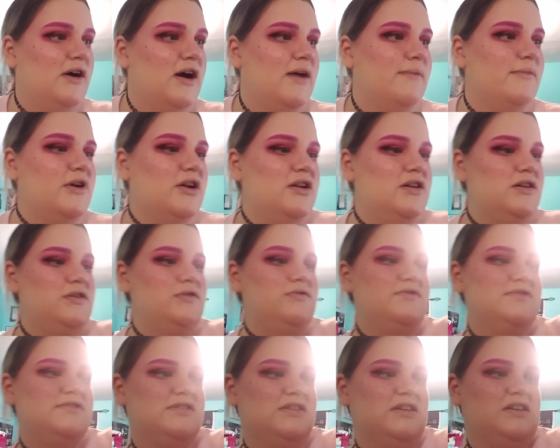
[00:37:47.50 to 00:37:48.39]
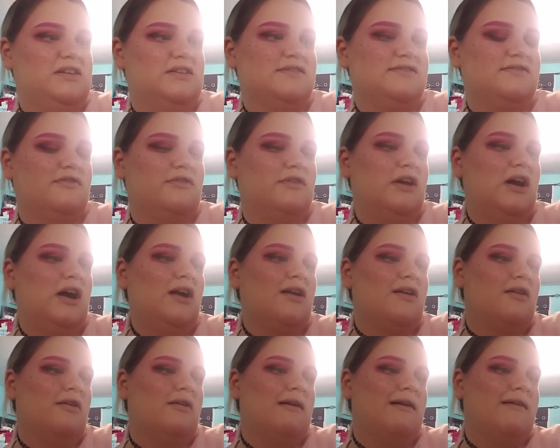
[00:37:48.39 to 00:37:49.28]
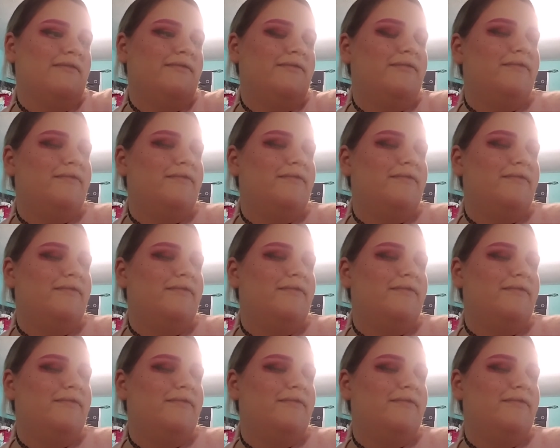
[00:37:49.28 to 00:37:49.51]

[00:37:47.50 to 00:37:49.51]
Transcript: I'm gonna use these. They're knockoff